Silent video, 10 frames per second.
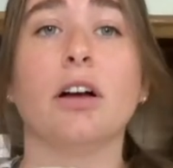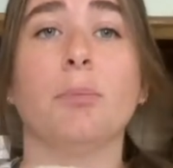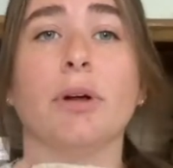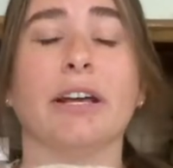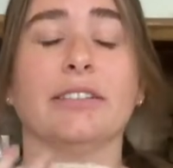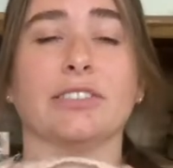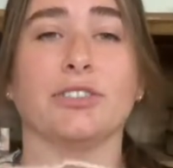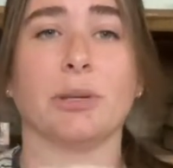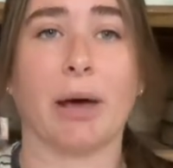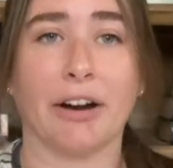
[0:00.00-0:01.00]
but it doesn't
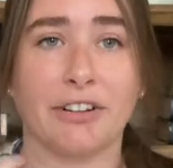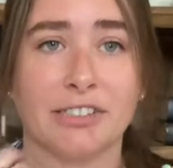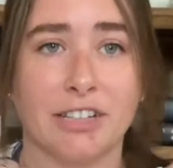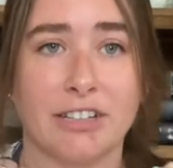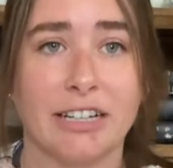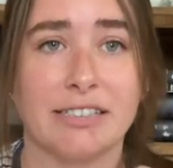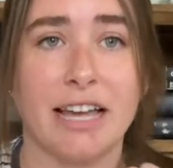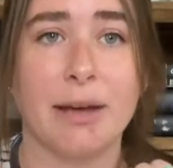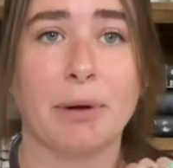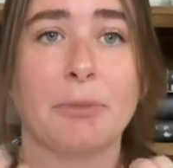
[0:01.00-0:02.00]
really matter because it's on the
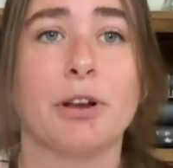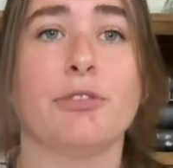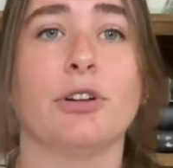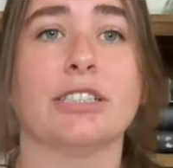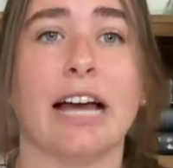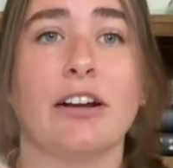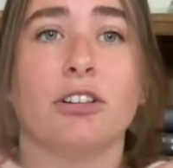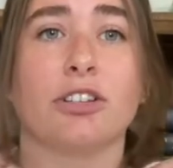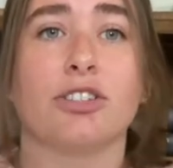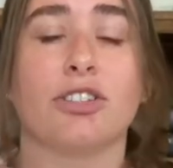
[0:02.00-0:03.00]
inside. But I'm gonna fold it down. It
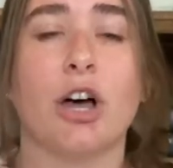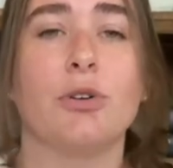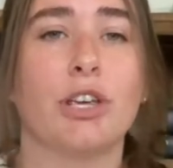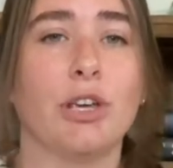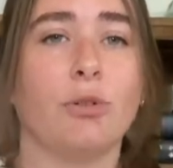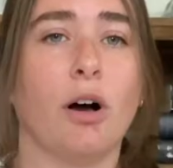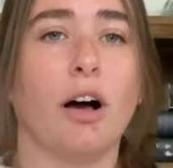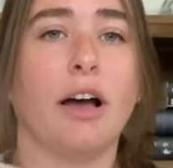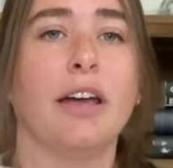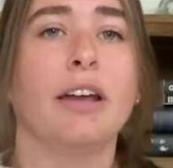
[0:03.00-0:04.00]
looks so cute
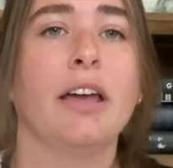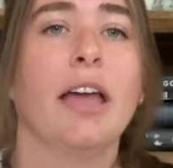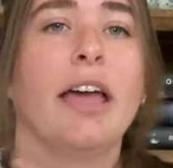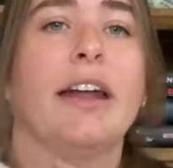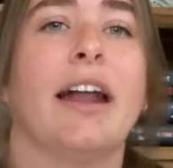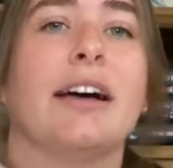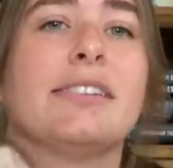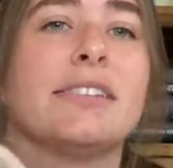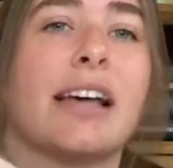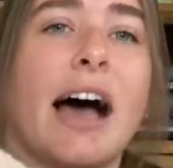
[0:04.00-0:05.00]
on, and it has
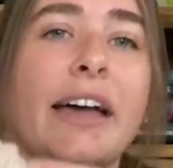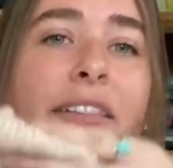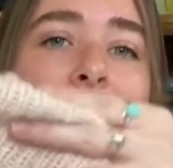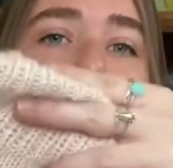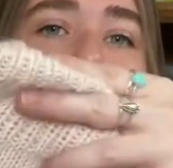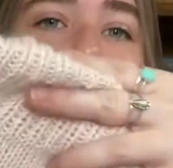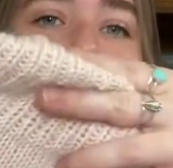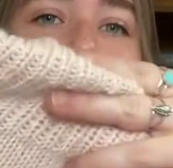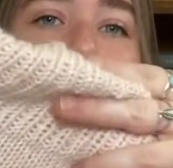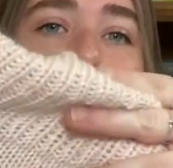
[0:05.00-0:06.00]
this eyelet
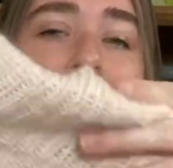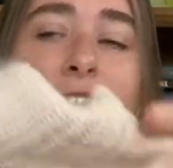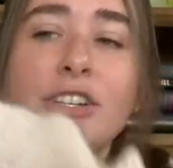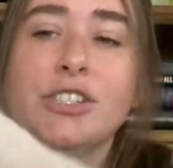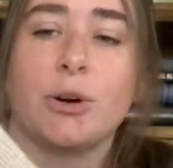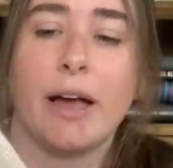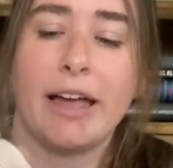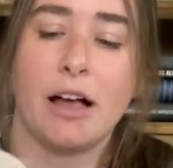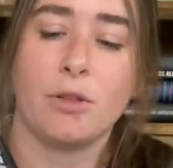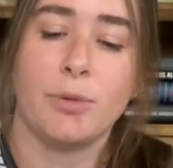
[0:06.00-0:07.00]
detail. So I
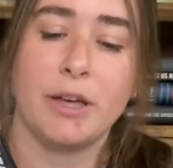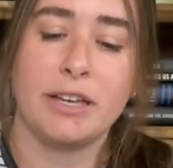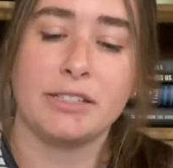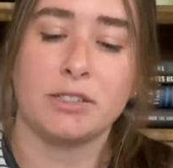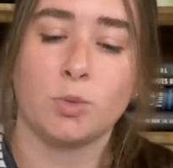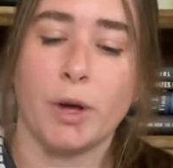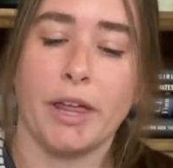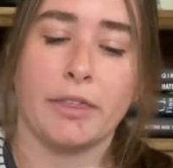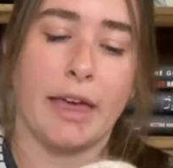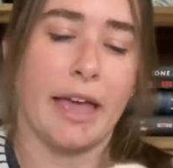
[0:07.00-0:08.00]
held this
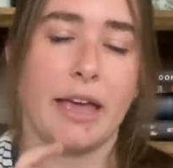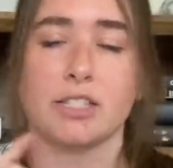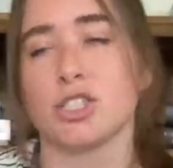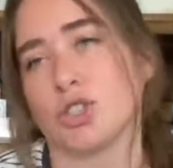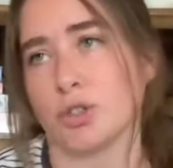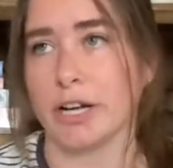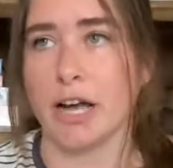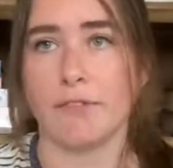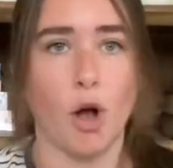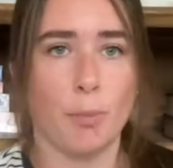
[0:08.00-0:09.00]
with a string
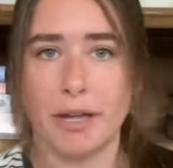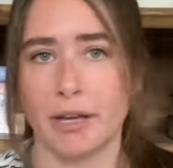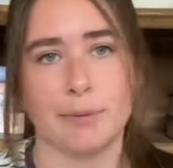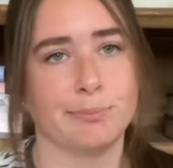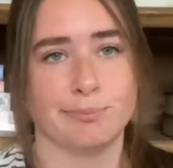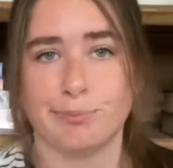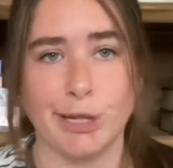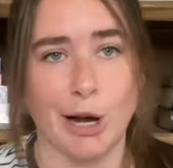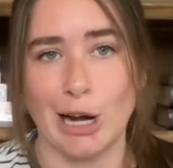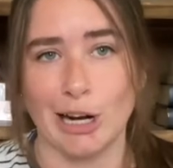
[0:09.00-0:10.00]
of Hobium
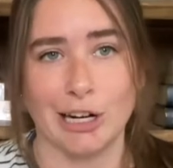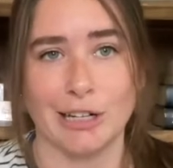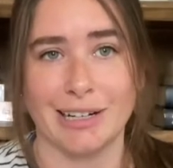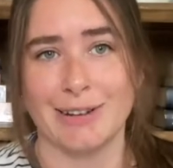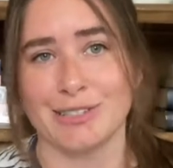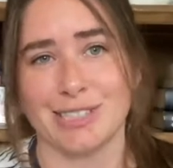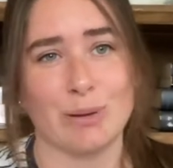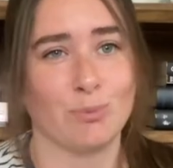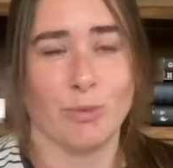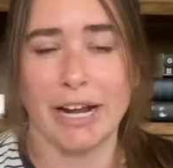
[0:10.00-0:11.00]
yarn. It was
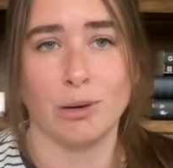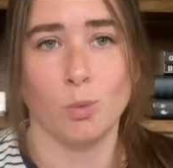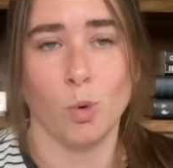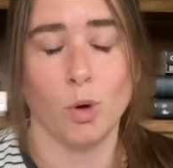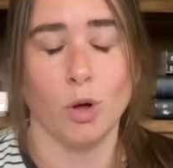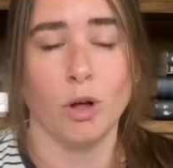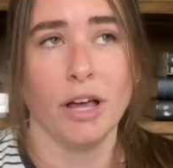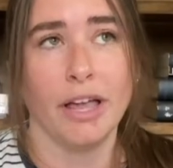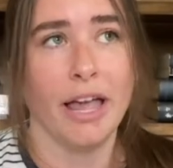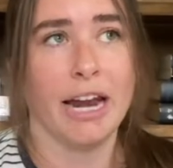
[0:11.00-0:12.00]
some random wool
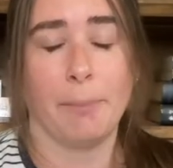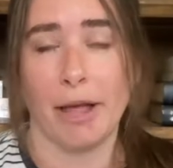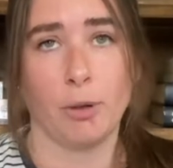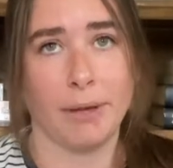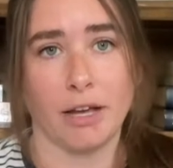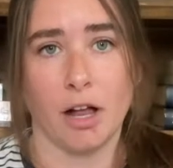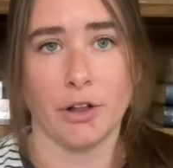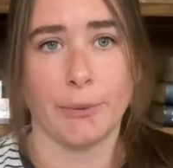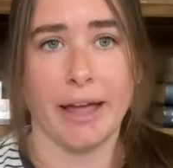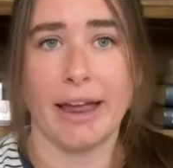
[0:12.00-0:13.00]
in a pale pink
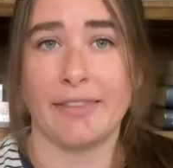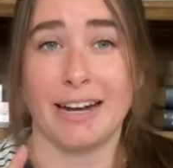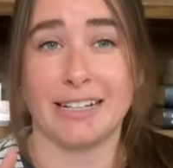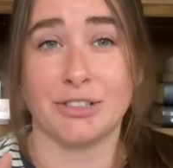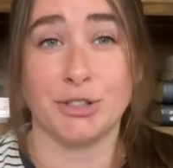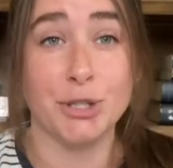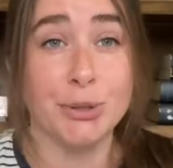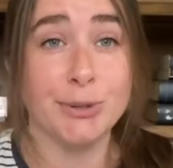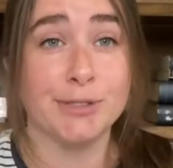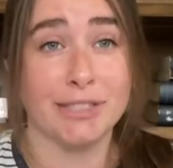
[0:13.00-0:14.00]
colorway. And then I did
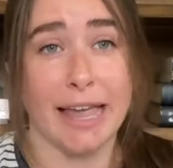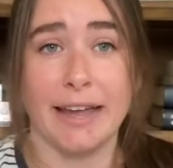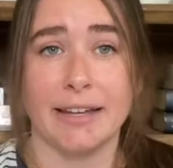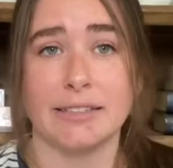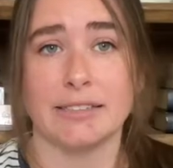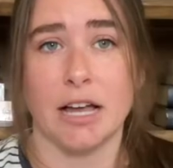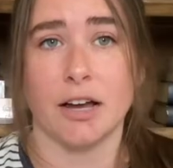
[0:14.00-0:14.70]
two strands